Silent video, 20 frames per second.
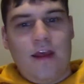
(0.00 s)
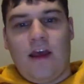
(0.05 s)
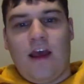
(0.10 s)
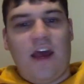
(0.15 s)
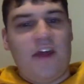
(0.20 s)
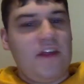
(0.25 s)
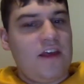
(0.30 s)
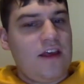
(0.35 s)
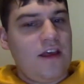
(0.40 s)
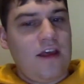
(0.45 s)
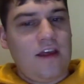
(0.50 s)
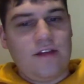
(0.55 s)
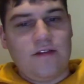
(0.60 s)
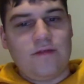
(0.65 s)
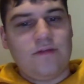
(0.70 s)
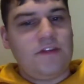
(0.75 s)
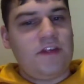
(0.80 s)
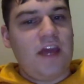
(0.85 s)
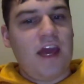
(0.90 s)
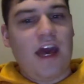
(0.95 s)
I
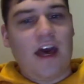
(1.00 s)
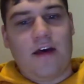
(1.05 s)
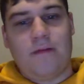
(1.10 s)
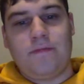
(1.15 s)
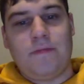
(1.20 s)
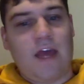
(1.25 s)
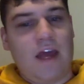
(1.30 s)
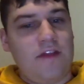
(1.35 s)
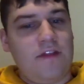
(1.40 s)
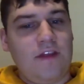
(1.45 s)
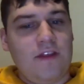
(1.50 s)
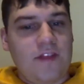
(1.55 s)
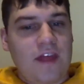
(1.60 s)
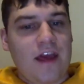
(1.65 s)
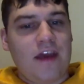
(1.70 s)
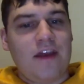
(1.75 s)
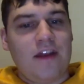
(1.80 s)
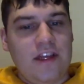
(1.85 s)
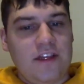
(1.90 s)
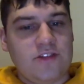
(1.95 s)
think
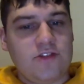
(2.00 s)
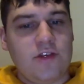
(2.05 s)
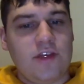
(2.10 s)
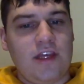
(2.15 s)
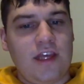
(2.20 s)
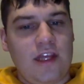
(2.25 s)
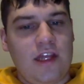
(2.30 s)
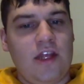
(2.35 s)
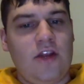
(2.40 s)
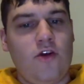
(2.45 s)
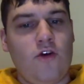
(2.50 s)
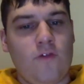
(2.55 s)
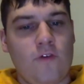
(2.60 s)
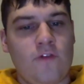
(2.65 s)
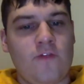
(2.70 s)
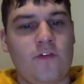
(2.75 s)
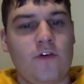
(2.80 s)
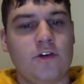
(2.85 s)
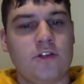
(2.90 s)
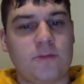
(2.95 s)
that could easily get in
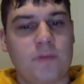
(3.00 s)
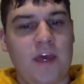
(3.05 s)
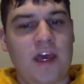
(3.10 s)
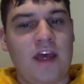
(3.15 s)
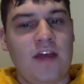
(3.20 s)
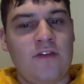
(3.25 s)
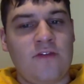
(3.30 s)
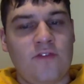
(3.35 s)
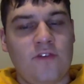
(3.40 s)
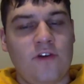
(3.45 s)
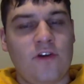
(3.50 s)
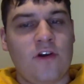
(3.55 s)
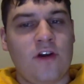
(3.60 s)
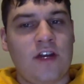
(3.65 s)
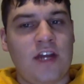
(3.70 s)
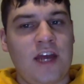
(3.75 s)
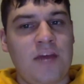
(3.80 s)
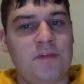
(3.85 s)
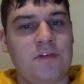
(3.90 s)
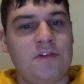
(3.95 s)
over First Man for
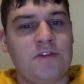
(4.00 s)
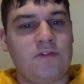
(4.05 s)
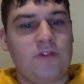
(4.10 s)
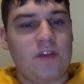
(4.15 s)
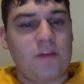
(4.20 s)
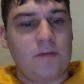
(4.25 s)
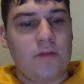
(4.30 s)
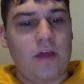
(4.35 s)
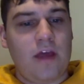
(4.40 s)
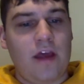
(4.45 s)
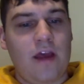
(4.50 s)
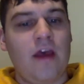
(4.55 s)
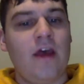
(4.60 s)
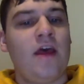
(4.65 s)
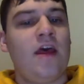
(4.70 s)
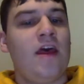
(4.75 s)
adapted screenplay.